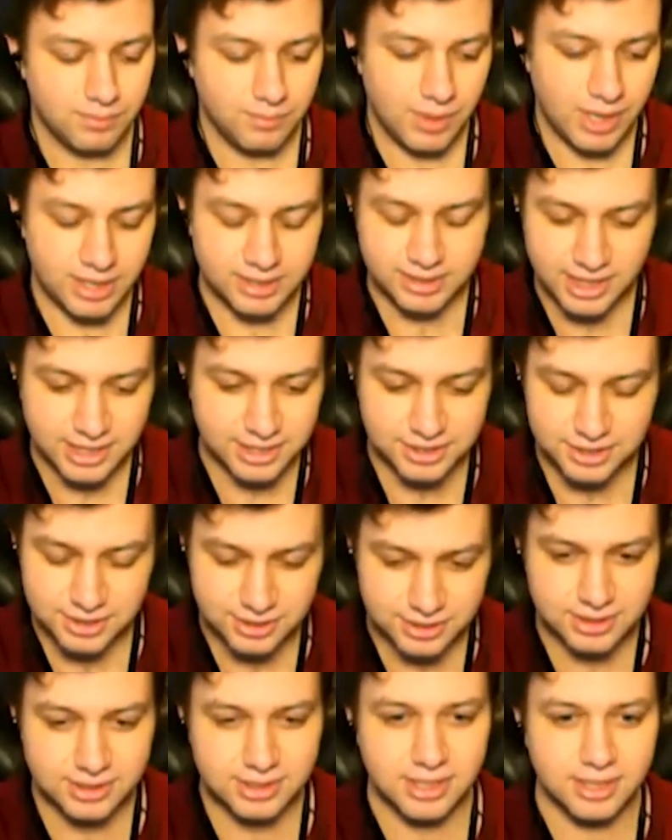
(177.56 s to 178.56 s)
as
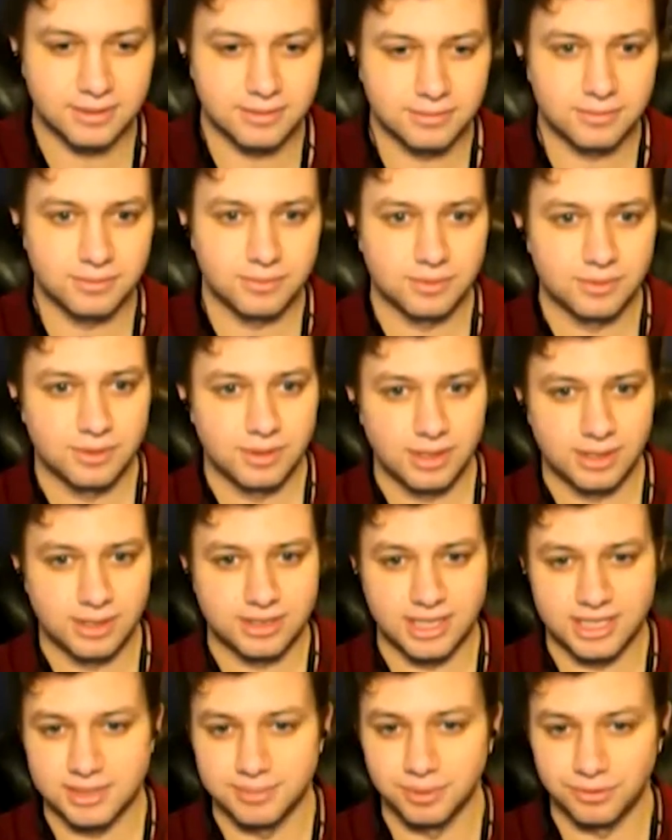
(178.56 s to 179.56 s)
agents and
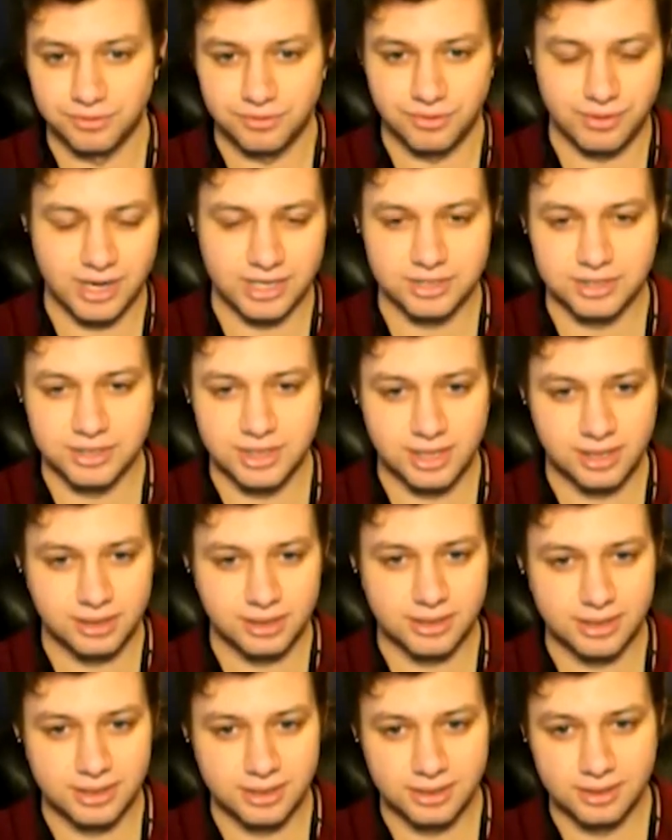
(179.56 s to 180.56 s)
accessible for
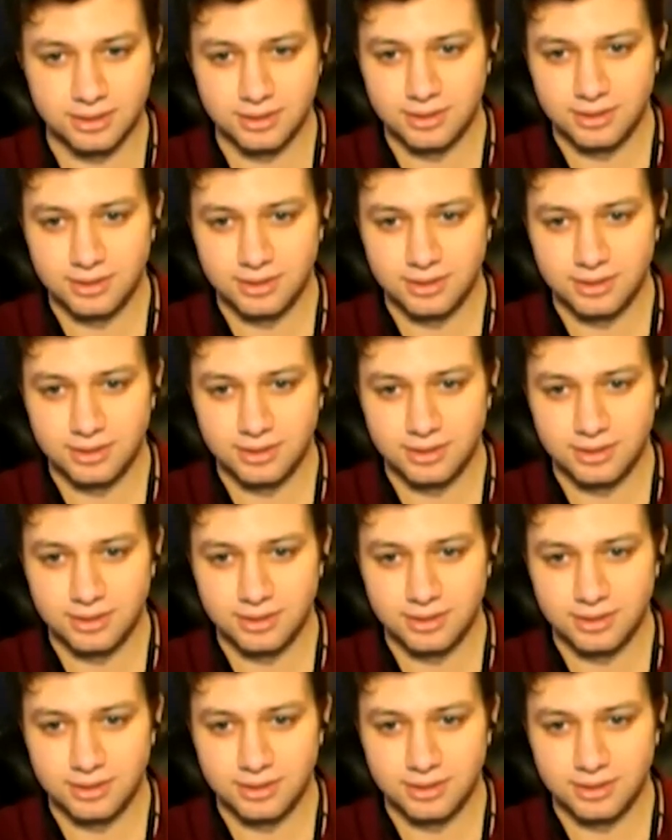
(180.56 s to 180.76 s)
rationality.